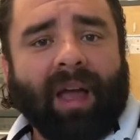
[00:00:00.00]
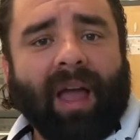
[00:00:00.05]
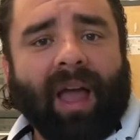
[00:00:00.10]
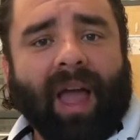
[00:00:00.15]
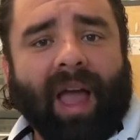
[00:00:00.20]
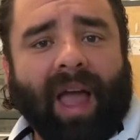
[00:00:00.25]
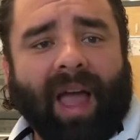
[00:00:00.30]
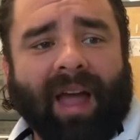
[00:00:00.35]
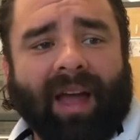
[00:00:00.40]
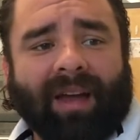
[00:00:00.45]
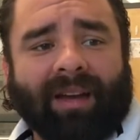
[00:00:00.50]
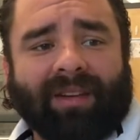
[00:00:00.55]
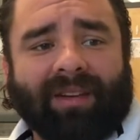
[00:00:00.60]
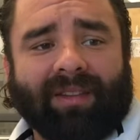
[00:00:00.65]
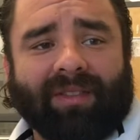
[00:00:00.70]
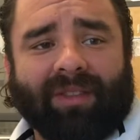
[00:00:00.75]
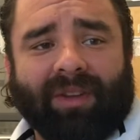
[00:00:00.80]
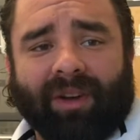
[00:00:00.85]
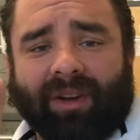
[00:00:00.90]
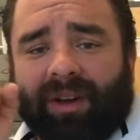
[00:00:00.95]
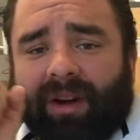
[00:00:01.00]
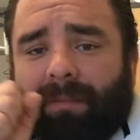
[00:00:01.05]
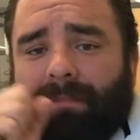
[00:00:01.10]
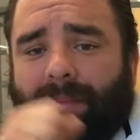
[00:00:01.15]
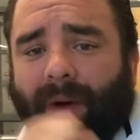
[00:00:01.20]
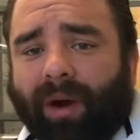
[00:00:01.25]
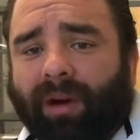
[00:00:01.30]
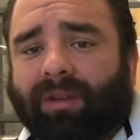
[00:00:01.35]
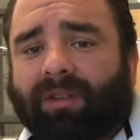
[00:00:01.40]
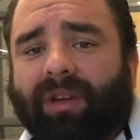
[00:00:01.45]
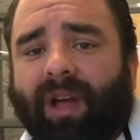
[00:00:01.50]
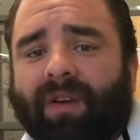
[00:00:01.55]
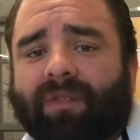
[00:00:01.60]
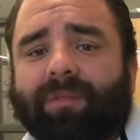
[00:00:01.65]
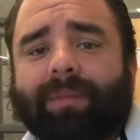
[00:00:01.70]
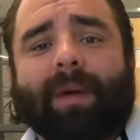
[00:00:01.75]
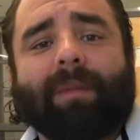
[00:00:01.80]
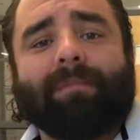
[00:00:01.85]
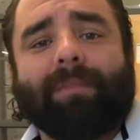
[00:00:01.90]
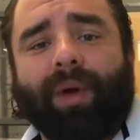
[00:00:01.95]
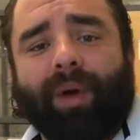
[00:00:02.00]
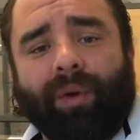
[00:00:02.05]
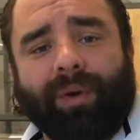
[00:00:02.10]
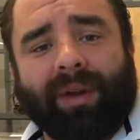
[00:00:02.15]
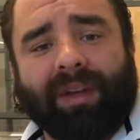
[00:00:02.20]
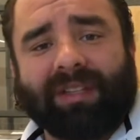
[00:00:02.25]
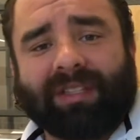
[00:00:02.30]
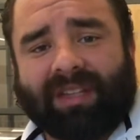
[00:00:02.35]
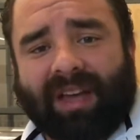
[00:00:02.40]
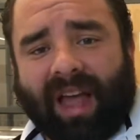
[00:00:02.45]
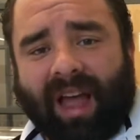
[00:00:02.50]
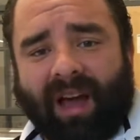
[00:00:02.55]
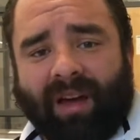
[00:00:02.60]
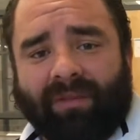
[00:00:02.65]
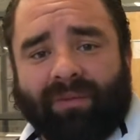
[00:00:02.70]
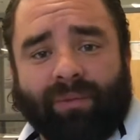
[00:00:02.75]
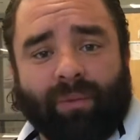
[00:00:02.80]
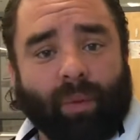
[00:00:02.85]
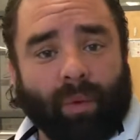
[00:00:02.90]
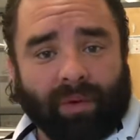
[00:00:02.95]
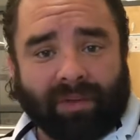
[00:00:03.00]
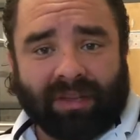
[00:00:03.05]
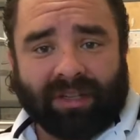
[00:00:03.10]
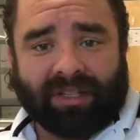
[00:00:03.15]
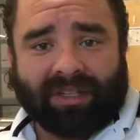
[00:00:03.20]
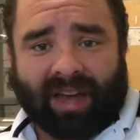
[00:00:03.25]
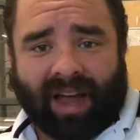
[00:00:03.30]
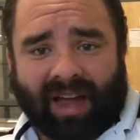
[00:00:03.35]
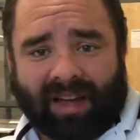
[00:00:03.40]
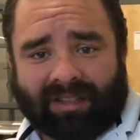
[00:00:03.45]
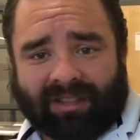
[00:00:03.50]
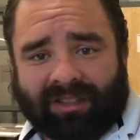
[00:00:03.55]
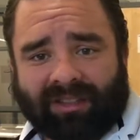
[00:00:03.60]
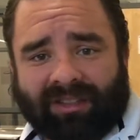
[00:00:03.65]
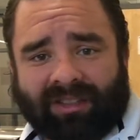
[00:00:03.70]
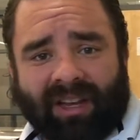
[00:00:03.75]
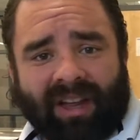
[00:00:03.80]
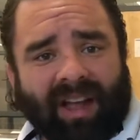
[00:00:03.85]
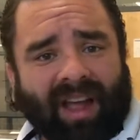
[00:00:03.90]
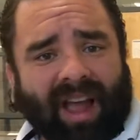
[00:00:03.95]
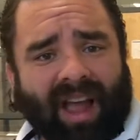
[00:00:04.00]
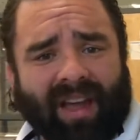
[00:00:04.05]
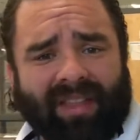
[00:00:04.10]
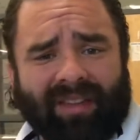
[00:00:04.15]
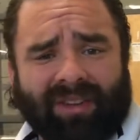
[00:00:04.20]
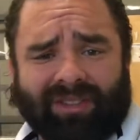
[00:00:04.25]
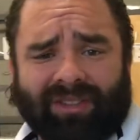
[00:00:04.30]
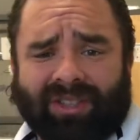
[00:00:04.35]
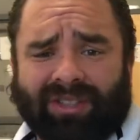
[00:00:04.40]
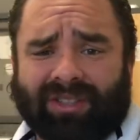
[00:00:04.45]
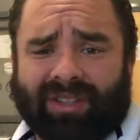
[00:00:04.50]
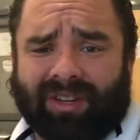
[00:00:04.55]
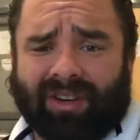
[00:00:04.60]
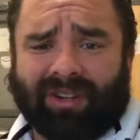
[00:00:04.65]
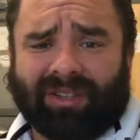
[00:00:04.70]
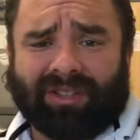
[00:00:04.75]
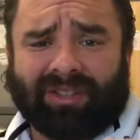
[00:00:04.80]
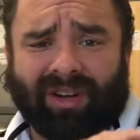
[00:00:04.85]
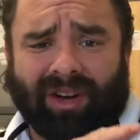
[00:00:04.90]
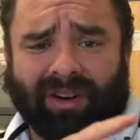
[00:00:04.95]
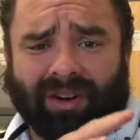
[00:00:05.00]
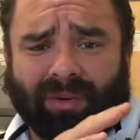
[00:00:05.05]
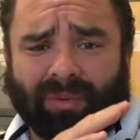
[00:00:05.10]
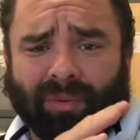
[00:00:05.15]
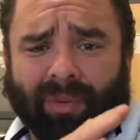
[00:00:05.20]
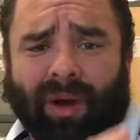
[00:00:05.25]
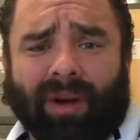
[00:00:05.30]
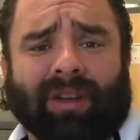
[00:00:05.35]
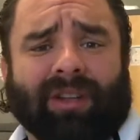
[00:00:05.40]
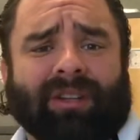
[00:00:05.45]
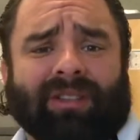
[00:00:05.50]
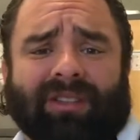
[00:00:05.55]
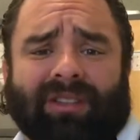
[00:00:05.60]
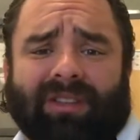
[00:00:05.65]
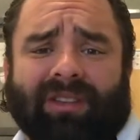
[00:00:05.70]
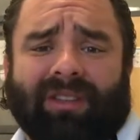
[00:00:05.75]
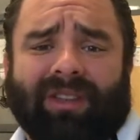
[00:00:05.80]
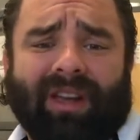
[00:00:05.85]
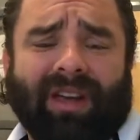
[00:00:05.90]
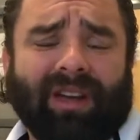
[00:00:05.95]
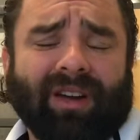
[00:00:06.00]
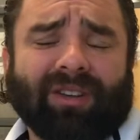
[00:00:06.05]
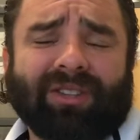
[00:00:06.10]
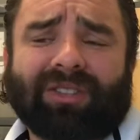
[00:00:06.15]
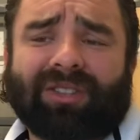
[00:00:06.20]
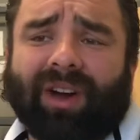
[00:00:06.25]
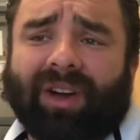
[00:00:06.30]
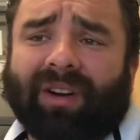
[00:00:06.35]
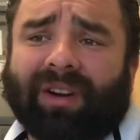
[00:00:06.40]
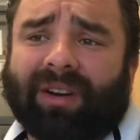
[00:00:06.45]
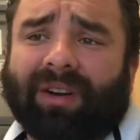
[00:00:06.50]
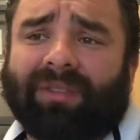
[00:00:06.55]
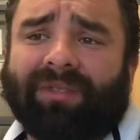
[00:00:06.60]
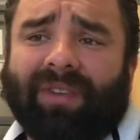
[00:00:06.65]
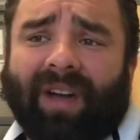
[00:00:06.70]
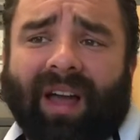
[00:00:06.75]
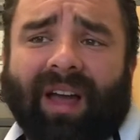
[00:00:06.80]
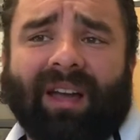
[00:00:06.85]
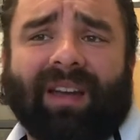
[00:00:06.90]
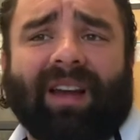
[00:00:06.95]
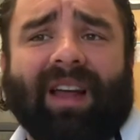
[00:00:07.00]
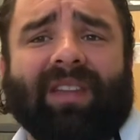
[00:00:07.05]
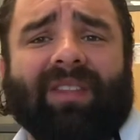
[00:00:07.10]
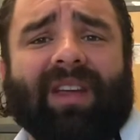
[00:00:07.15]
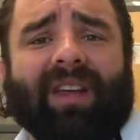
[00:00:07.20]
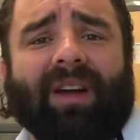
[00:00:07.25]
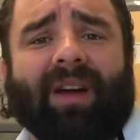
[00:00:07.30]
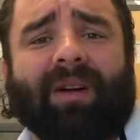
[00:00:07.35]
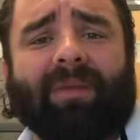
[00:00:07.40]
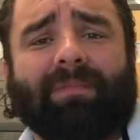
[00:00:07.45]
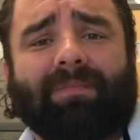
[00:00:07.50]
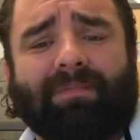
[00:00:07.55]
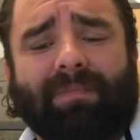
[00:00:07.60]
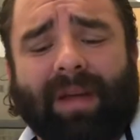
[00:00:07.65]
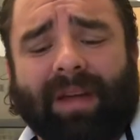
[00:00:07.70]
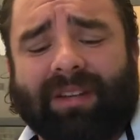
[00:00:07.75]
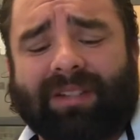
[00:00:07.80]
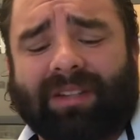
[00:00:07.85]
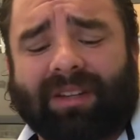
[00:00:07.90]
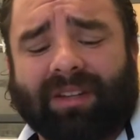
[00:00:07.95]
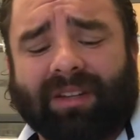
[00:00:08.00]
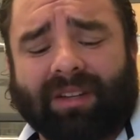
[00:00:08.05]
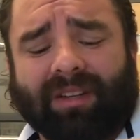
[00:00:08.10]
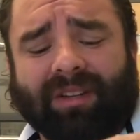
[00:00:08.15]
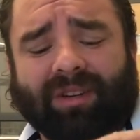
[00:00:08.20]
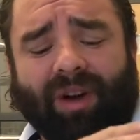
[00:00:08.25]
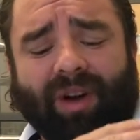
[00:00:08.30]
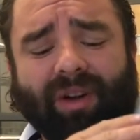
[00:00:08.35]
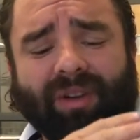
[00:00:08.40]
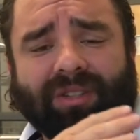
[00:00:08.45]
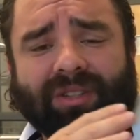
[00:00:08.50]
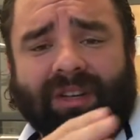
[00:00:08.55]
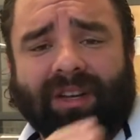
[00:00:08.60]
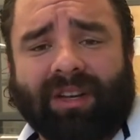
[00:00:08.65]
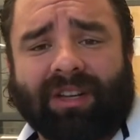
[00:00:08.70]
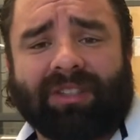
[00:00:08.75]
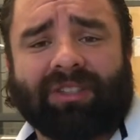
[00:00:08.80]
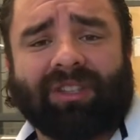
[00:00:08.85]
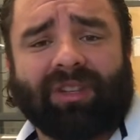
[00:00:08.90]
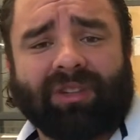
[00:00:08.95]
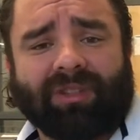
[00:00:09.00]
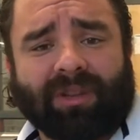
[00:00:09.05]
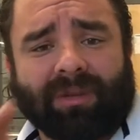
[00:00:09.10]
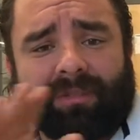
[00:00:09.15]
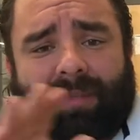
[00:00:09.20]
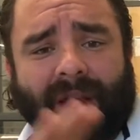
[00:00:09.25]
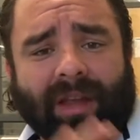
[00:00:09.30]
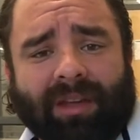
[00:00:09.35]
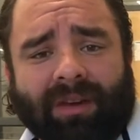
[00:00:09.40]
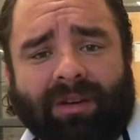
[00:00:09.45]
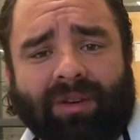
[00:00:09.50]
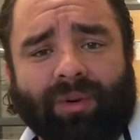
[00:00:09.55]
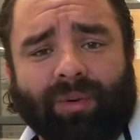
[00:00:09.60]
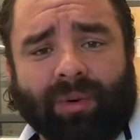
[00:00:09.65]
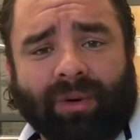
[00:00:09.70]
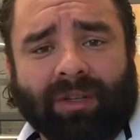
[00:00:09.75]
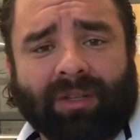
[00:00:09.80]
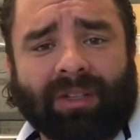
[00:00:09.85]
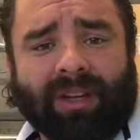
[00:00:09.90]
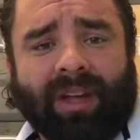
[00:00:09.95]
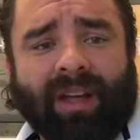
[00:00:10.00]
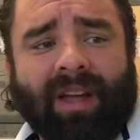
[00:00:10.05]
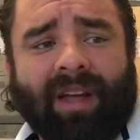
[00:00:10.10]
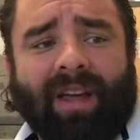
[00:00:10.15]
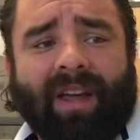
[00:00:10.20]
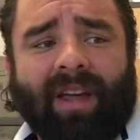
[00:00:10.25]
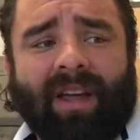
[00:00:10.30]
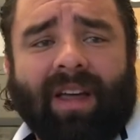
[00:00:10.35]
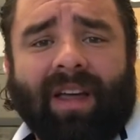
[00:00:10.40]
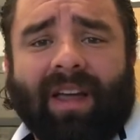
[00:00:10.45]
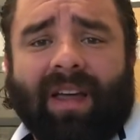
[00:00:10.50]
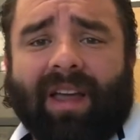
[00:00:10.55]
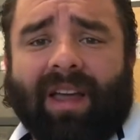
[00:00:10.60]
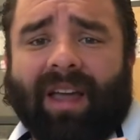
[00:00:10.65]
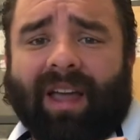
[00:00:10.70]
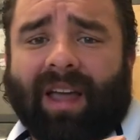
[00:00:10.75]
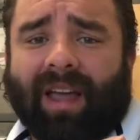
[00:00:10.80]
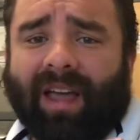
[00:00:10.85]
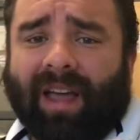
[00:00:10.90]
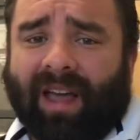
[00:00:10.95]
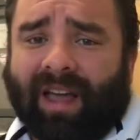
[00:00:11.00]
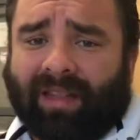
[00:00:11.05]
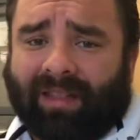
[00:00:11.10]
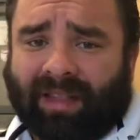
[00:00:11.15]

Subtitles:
and they're going to burn government buildings down for these taxes, and they're just going to start a ruckus. They are starting a fight, and they are basically causing issues and making noise, and